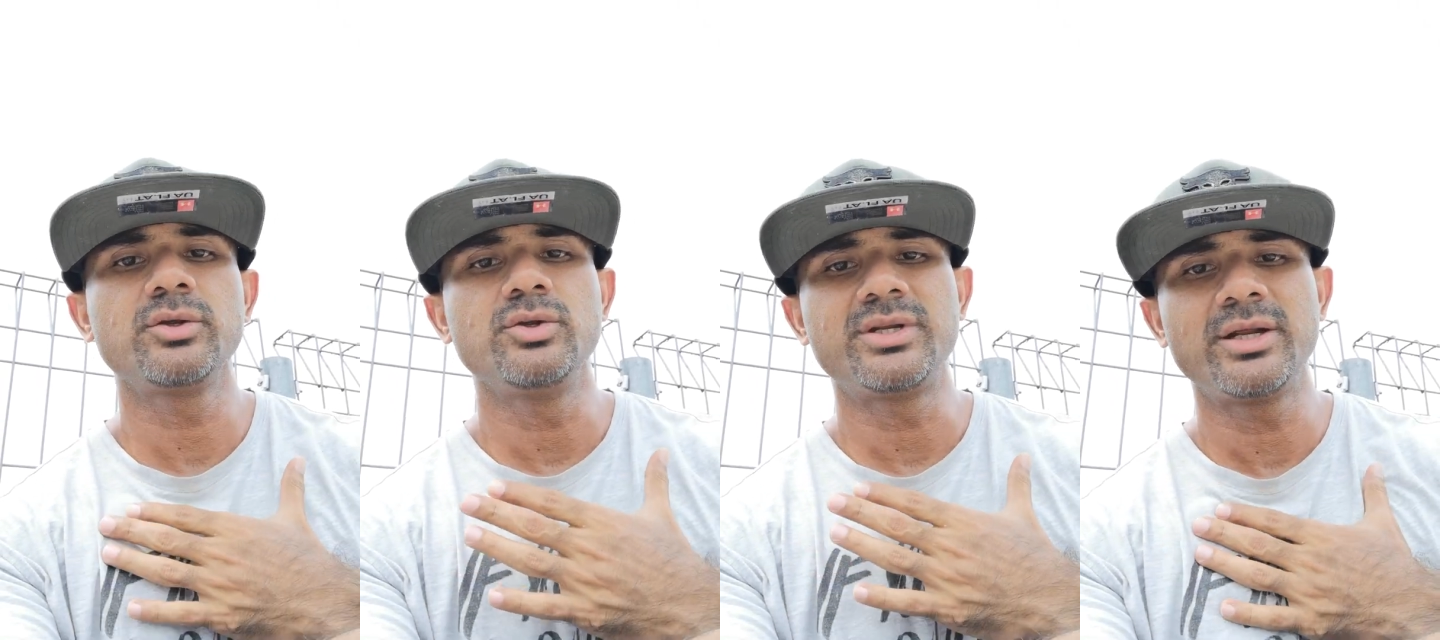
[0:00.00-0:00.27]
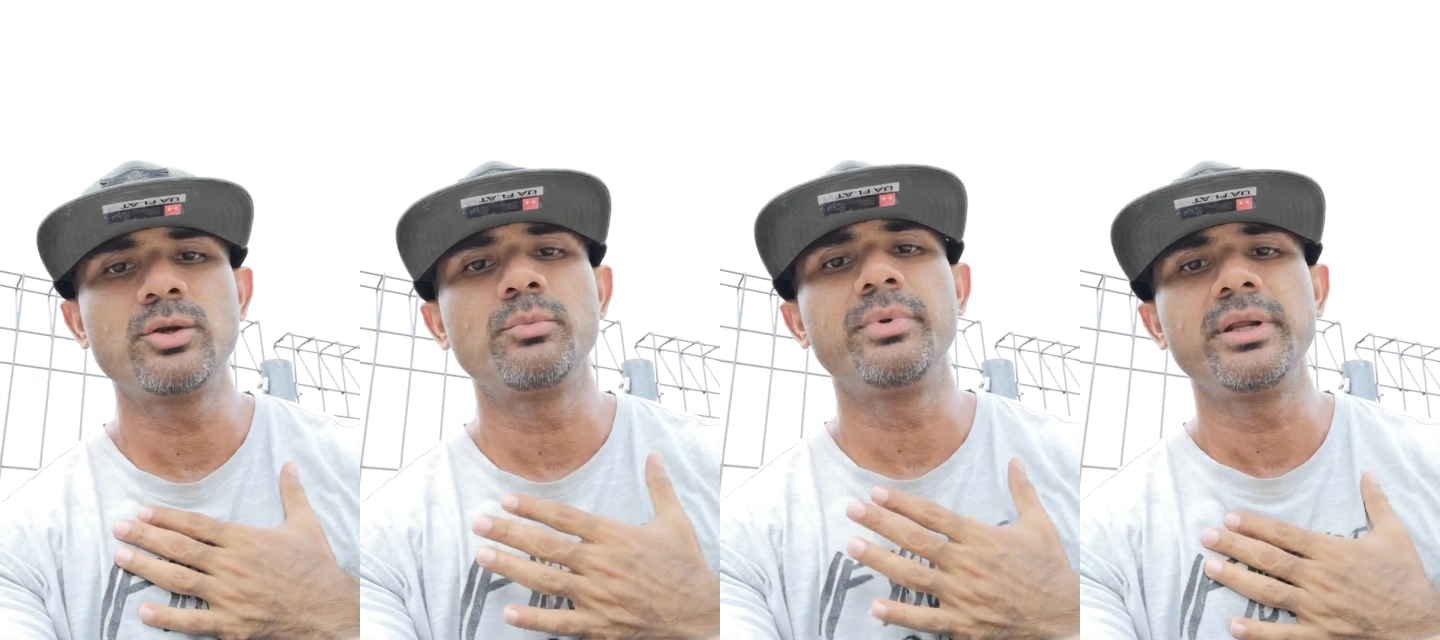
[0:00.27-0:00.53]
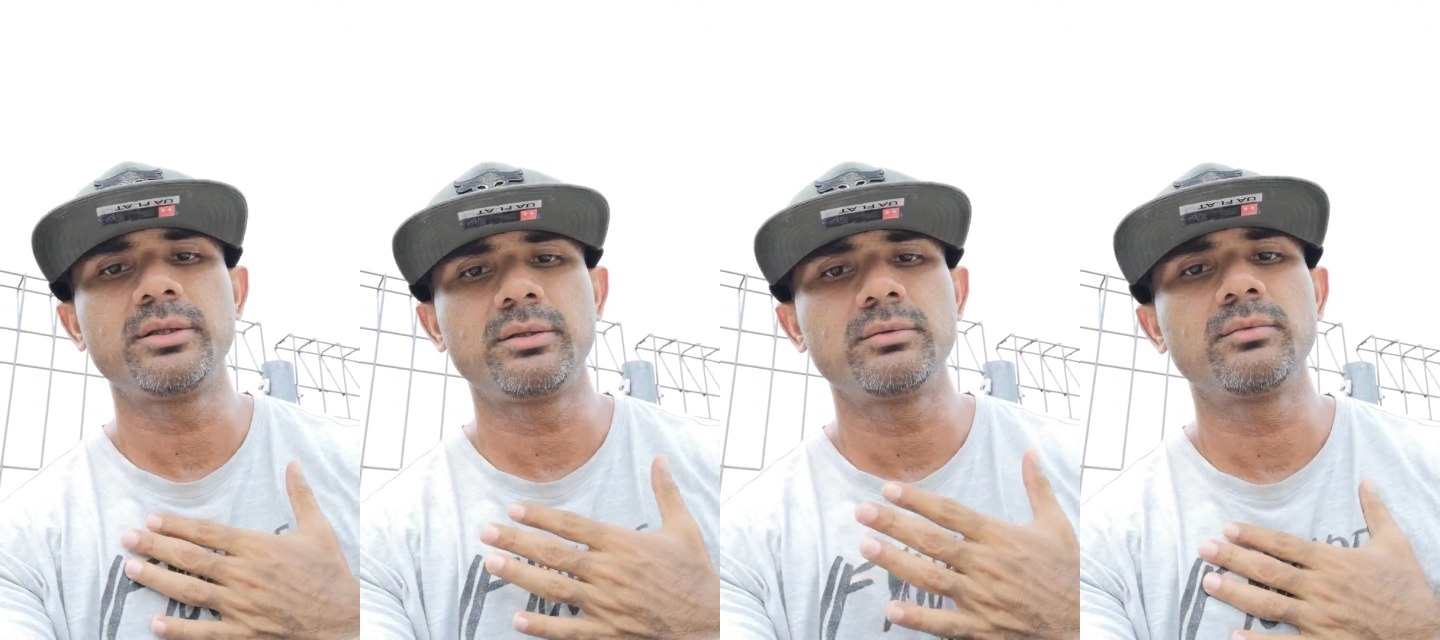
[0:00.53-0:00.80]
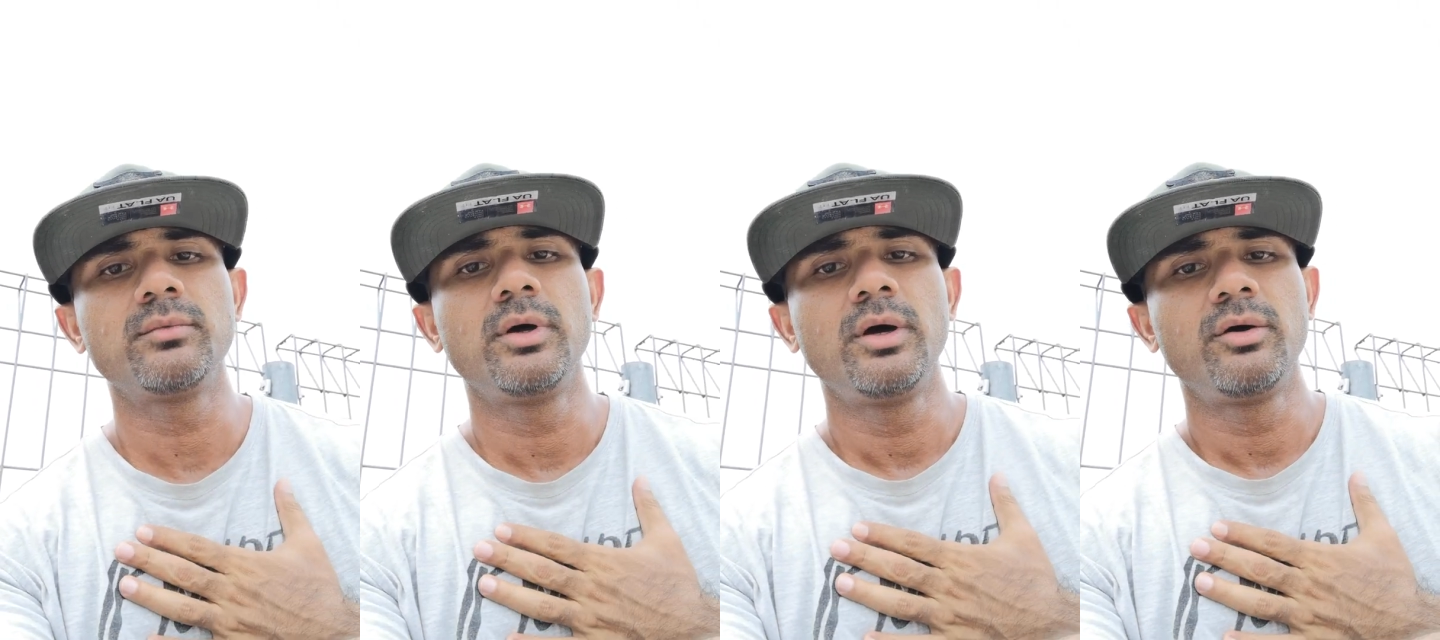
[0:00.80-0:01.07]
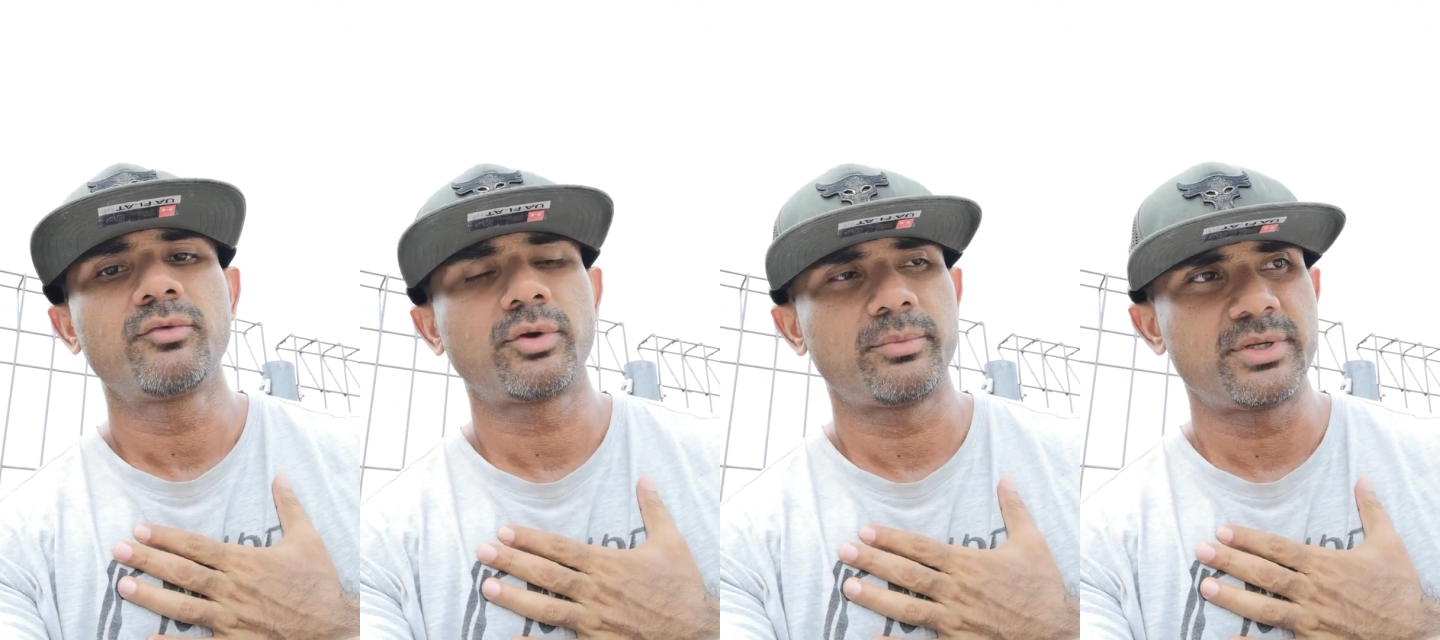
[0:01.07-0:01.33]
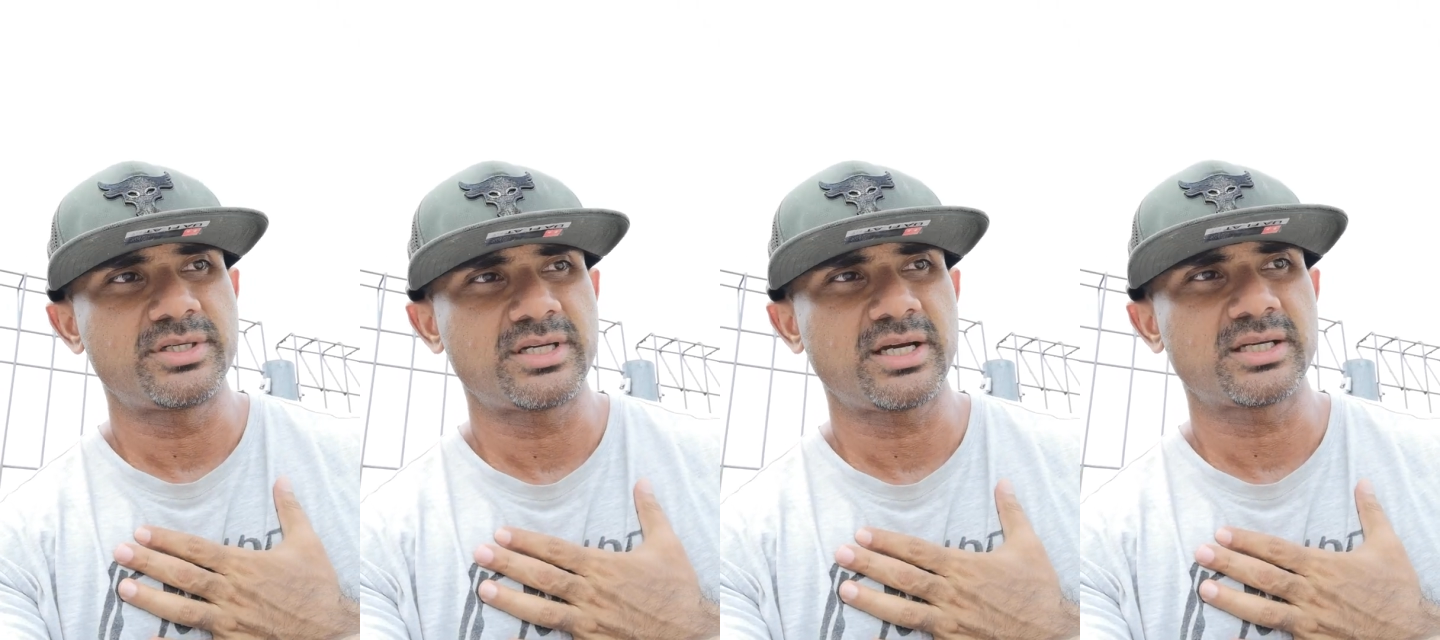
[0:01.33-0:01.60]
you tend to breathe from
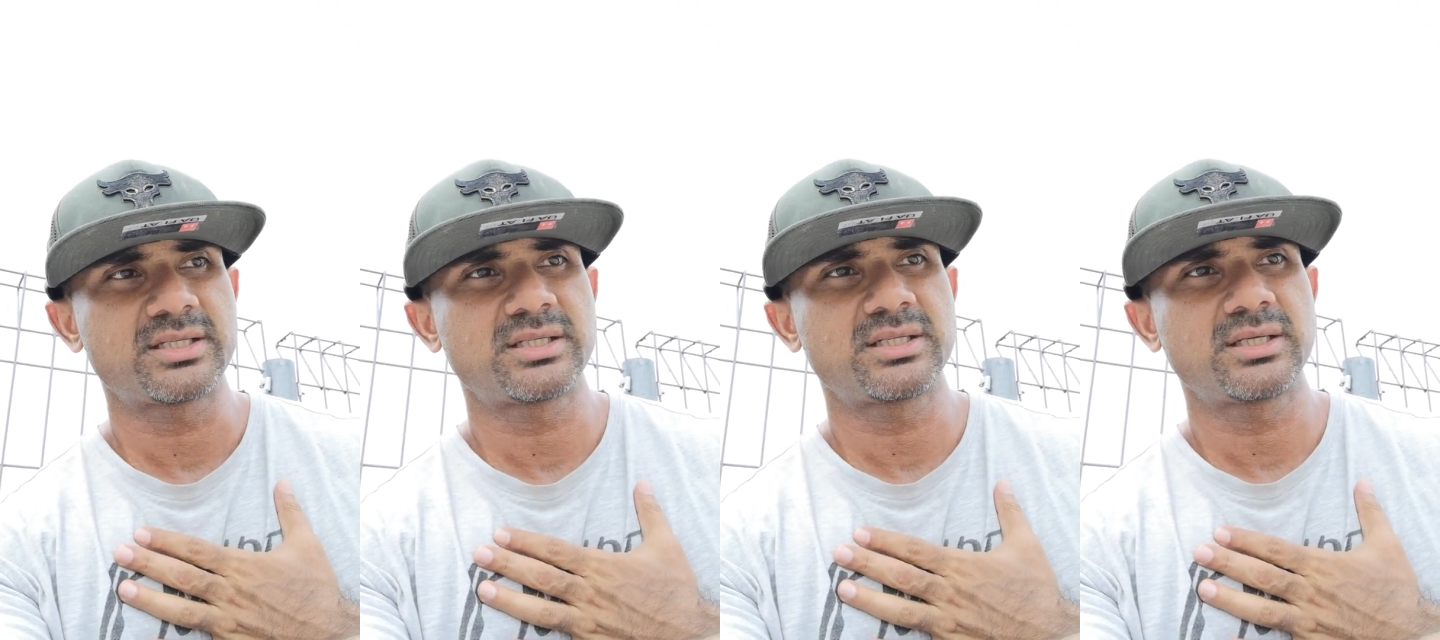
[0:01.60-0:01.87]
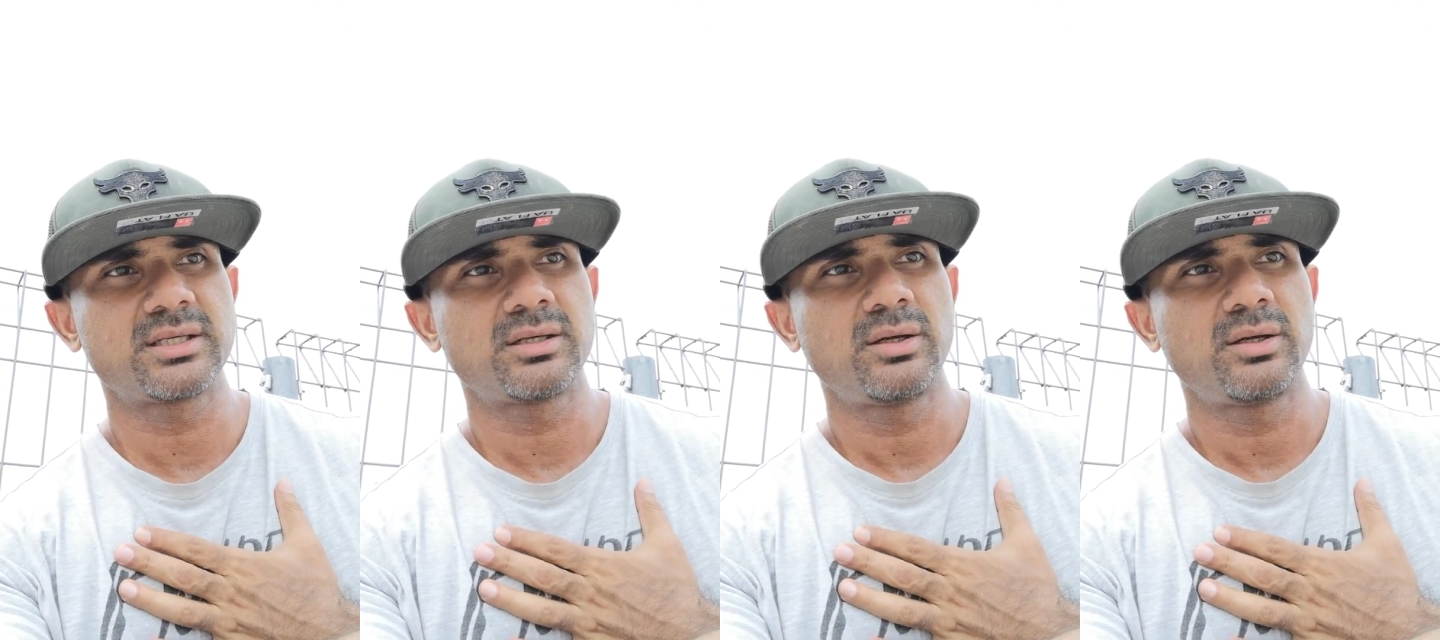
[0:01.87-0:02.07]
the chest.